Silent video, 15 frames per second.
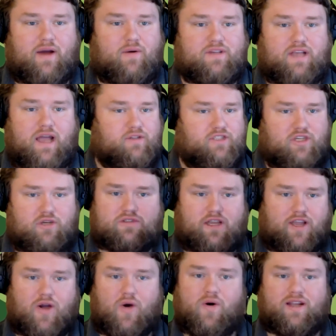I was used
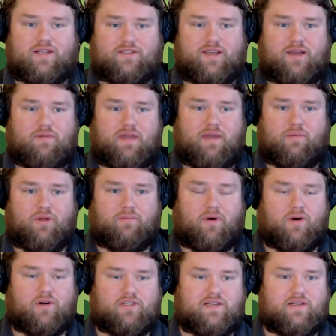to going and seeing people in
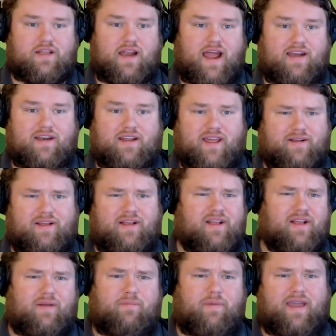person and I had to like
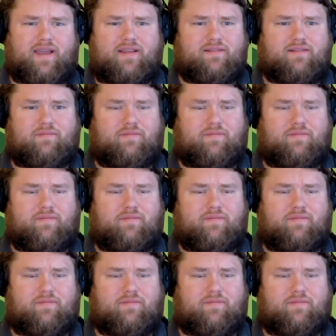make,